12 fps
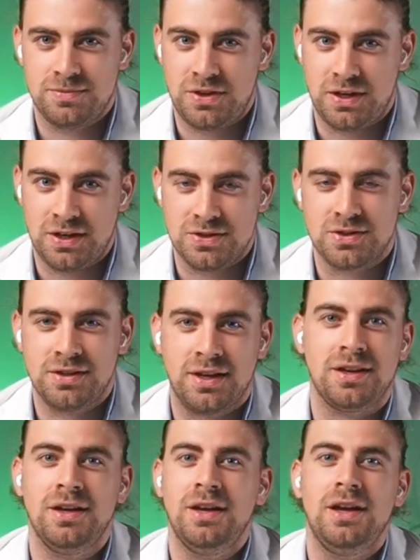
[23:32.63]
things,
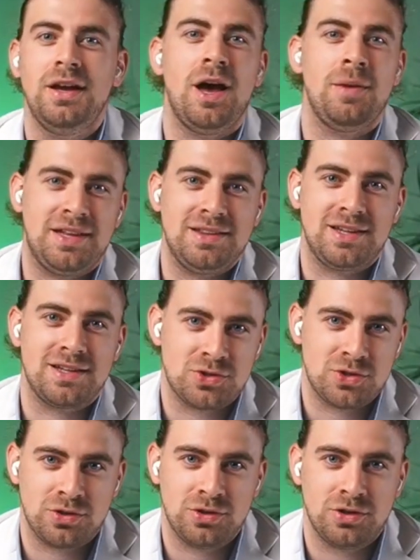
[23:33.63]
like a pen
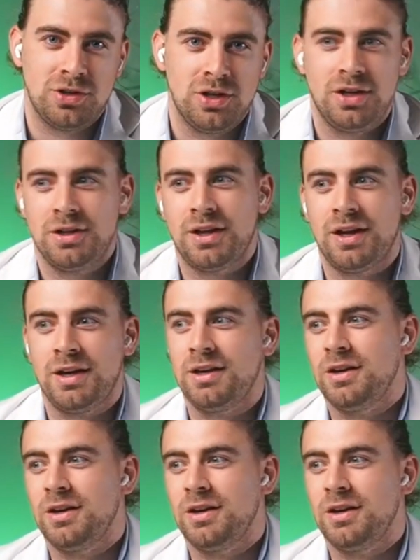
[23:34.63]
tester, like